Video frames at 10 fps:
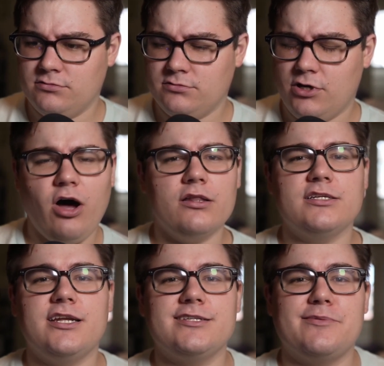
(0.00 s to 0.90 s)
all in
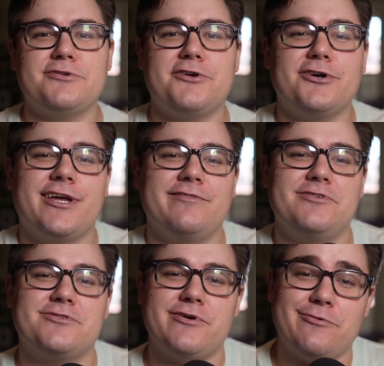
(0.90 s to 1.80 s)
today's episode of Nerd Cave
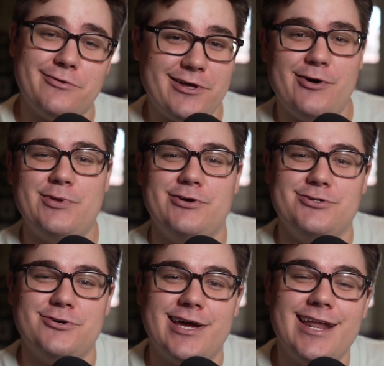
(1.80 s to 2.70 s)
News, so I really hope you
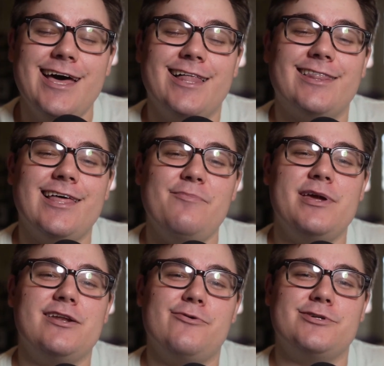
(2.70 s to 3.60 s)
enjoy it. Let
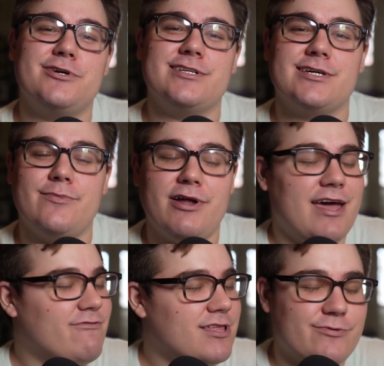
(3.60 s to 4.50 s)
me know what you guys think about
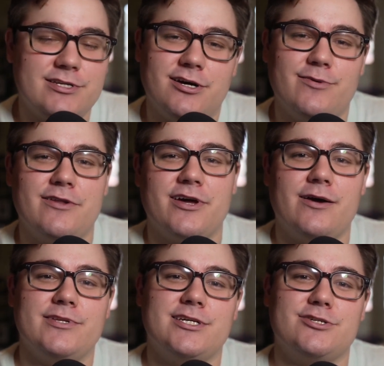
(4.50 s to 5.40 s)
everything we talk about in the
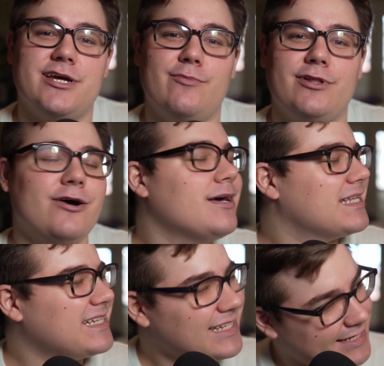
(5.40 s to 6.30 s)
comment section down below,
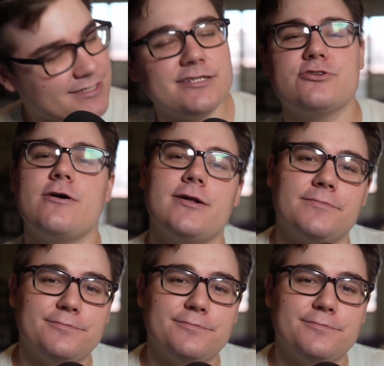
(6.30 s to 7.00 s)
and let's get started.